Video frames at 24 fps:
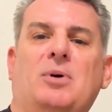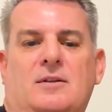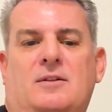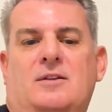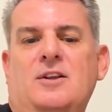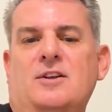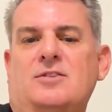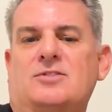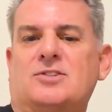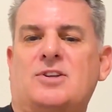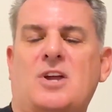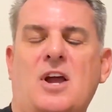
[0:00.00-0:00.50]

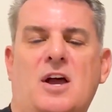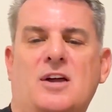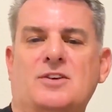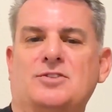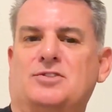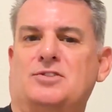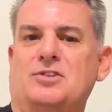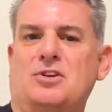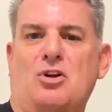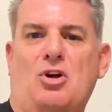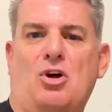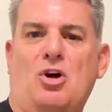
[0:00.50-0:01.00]
This
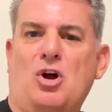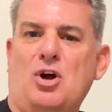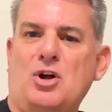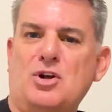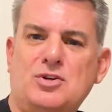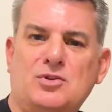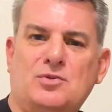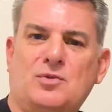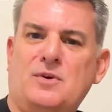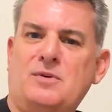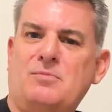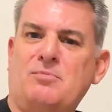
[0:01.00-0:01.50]
guy's at
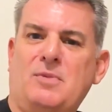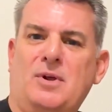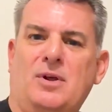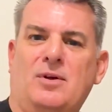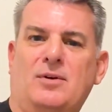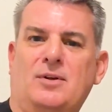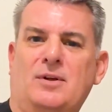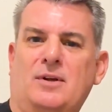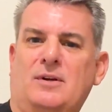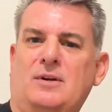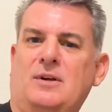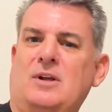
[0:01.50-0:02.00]
100
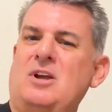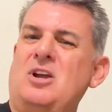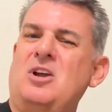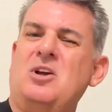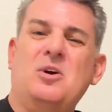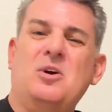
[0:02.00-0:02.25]
million,